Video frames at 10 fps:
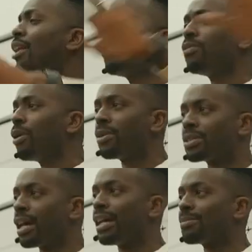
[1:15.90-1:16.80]
Love all
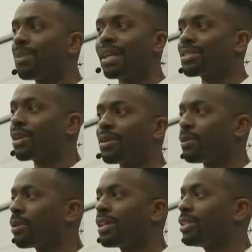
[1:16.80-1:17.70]
those guys. Bless God
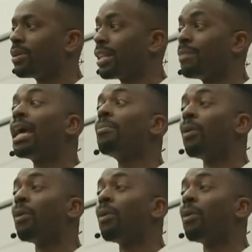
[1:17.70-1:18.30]
for what they're doing them.